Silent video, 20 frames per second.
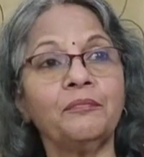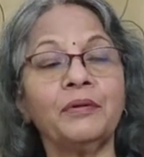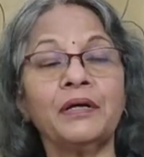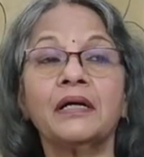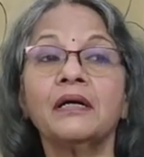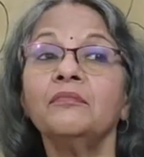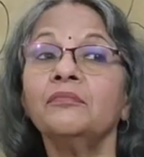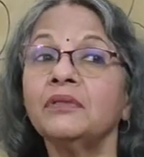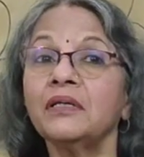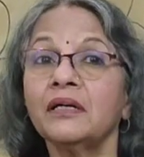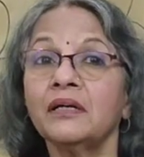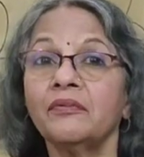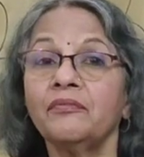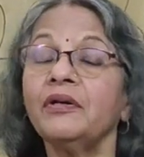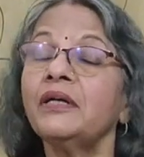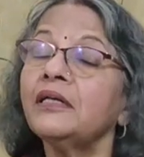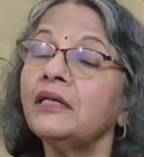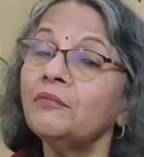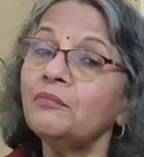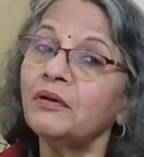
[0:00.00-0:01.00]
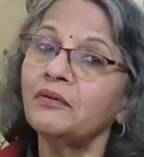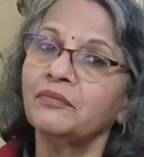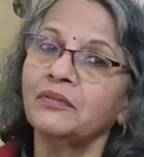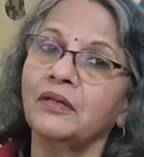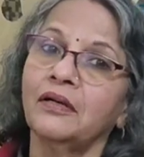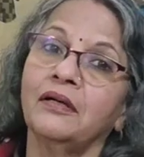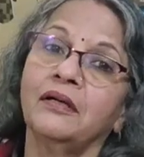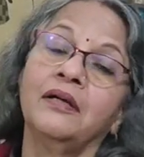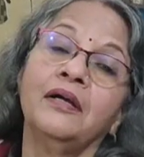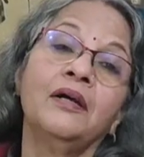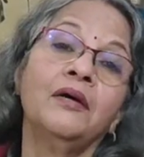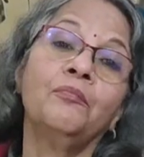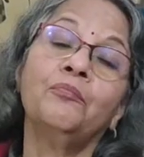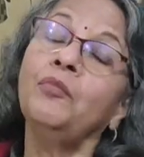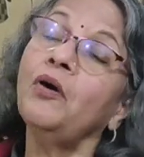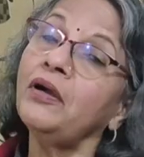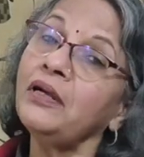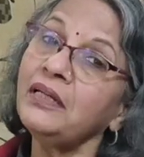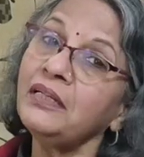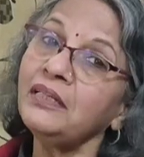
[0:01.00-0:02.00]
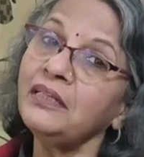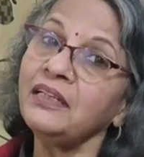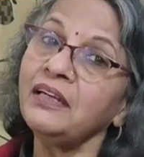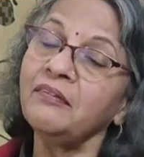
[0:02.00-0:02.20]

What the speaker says: become the victim of the body